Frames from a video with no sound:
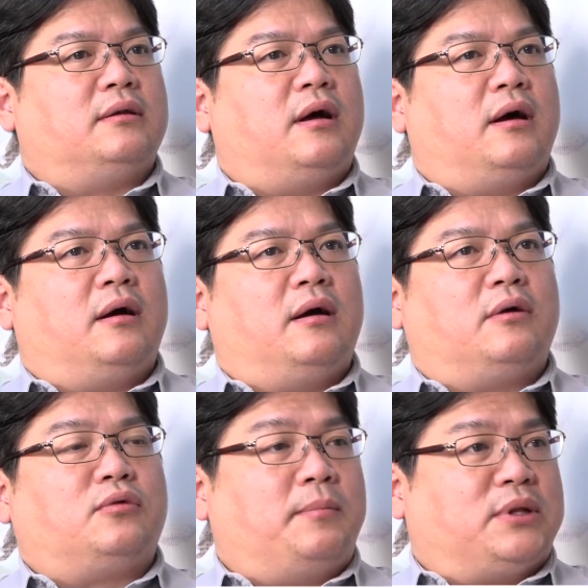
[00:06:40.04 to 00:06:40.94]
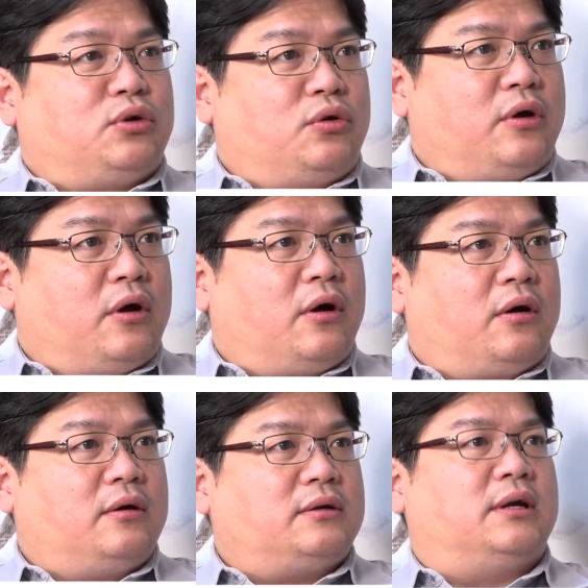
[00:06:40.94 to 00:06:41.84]
raw
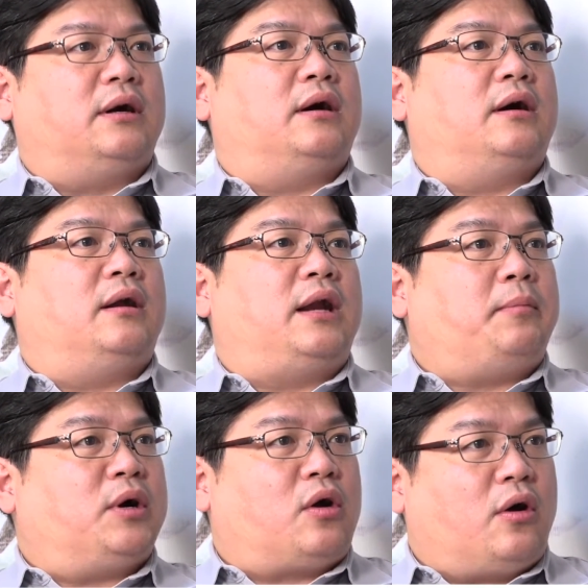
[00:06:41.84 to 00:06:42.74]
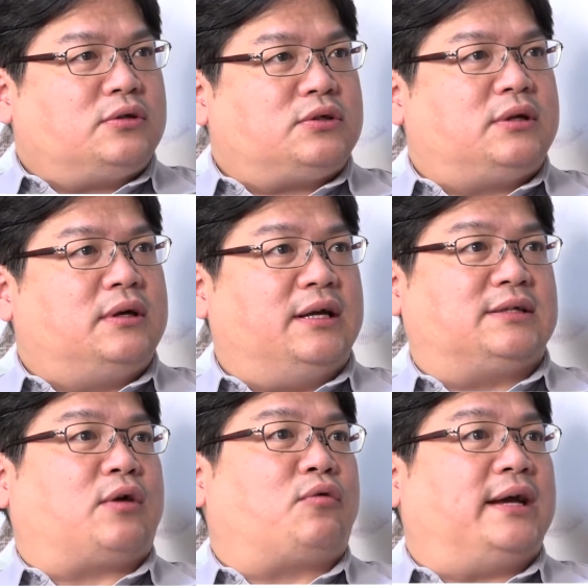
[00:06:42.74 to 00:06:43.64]
material, the labor cost
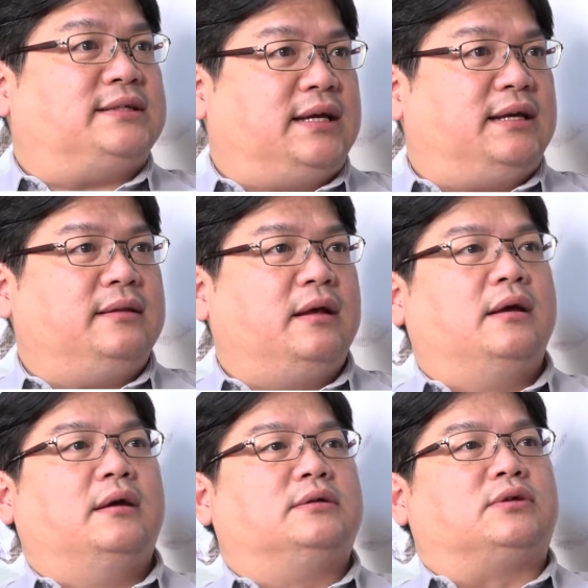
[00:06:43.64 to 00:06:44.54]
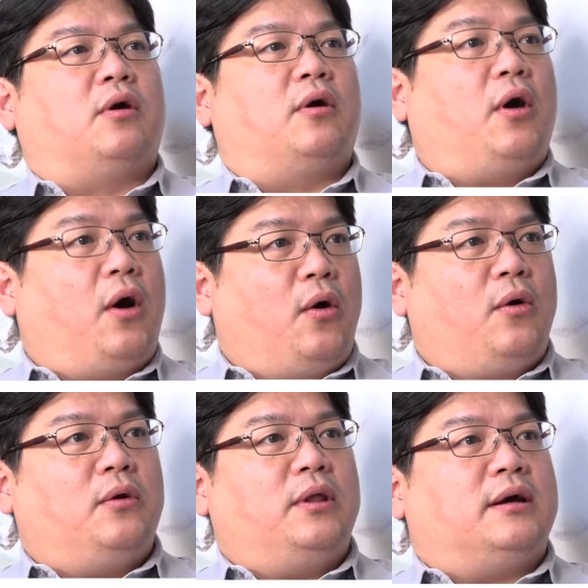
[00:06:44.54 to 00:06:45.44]
is rising. So
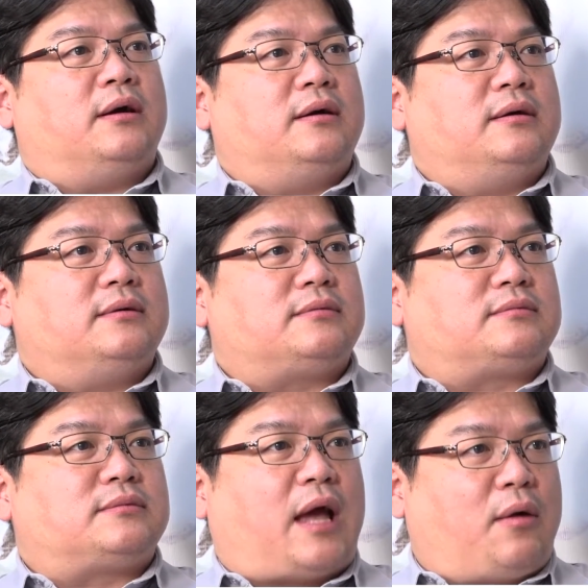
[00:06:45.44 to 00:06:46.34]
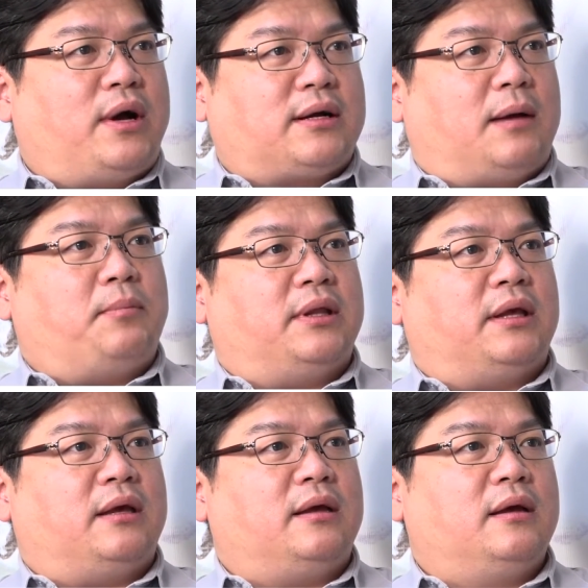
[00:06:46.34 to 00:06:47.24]
all the Taiwan
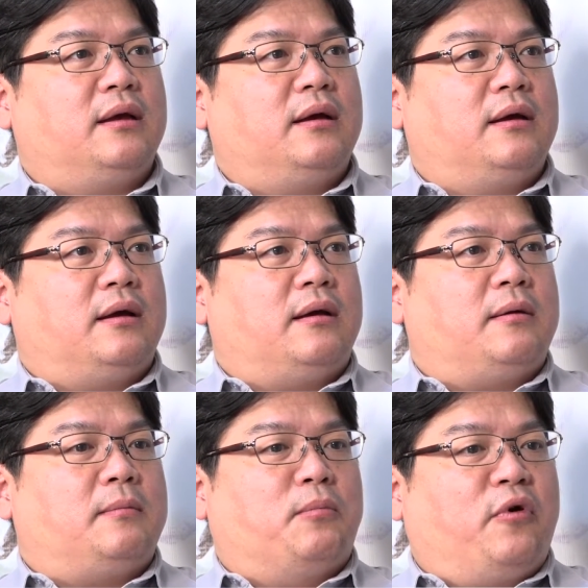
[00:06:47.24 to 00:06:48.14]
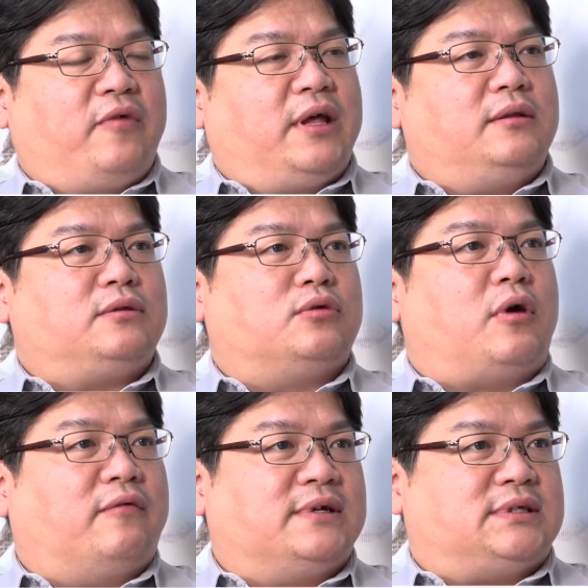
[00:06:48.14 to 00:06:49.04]
company moving
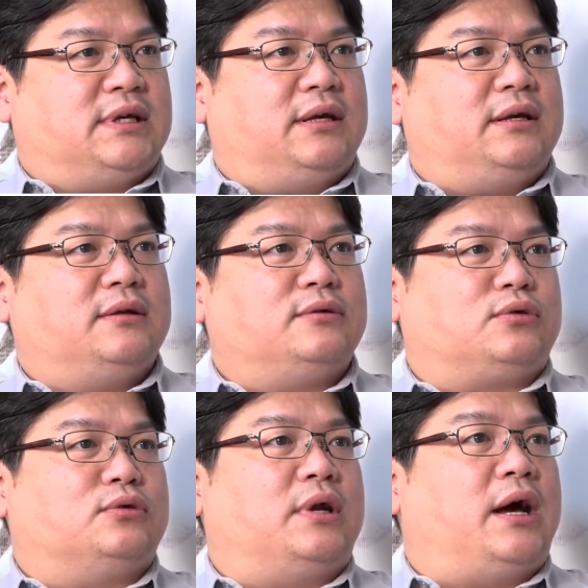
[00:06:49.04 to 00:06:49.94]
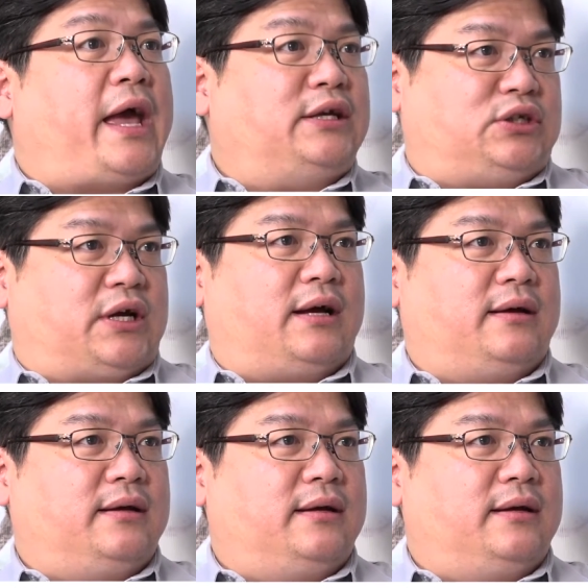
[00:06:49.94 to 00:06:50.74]
to overseas, to the Asia,